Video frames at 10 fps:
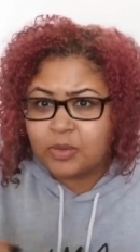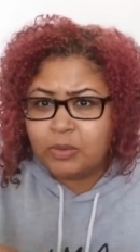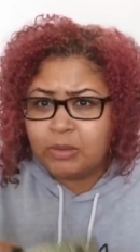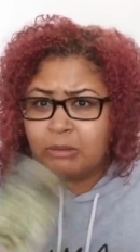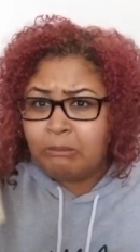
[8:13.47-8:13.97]

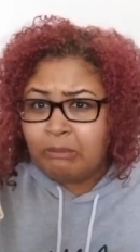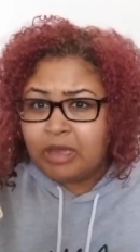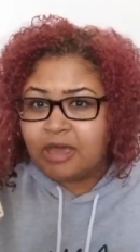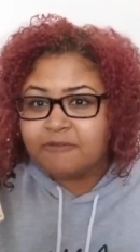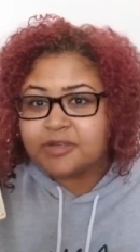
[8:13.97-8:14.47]
Oh,
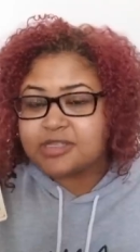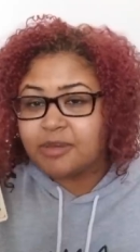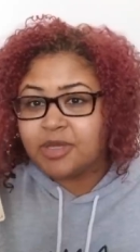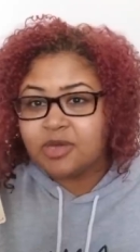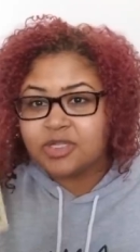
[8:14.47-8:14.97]
and for
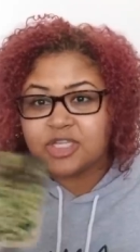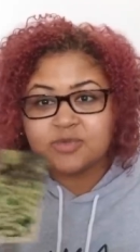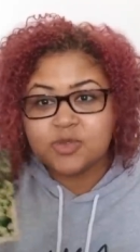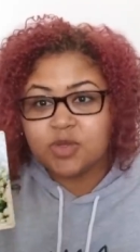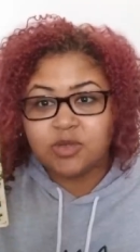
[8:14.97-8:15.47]
some of you, it's
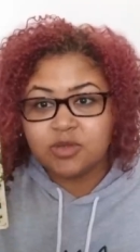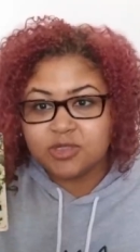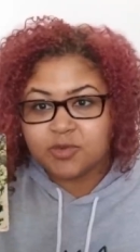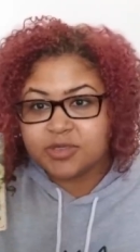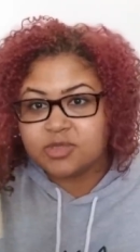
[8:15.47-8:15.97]
just between you and
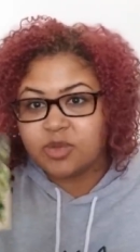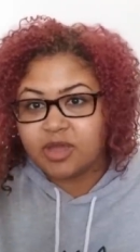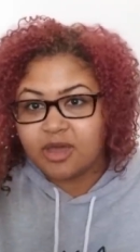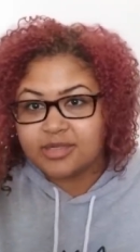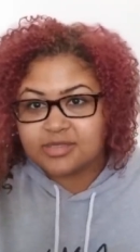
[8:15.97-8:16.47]
this person where they
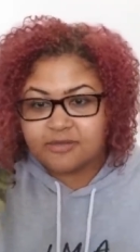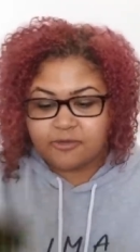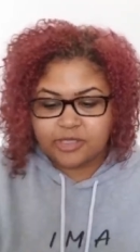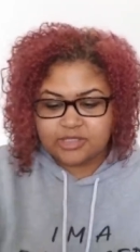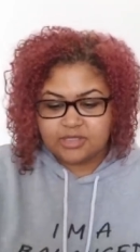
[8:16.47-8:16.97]
cause
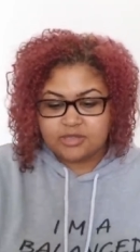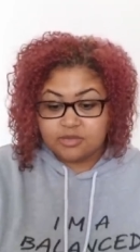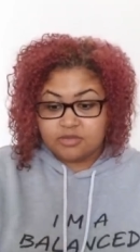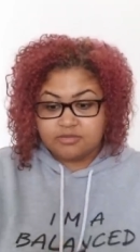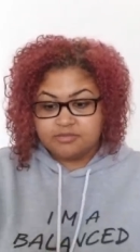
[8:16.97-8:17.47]
suffering to you.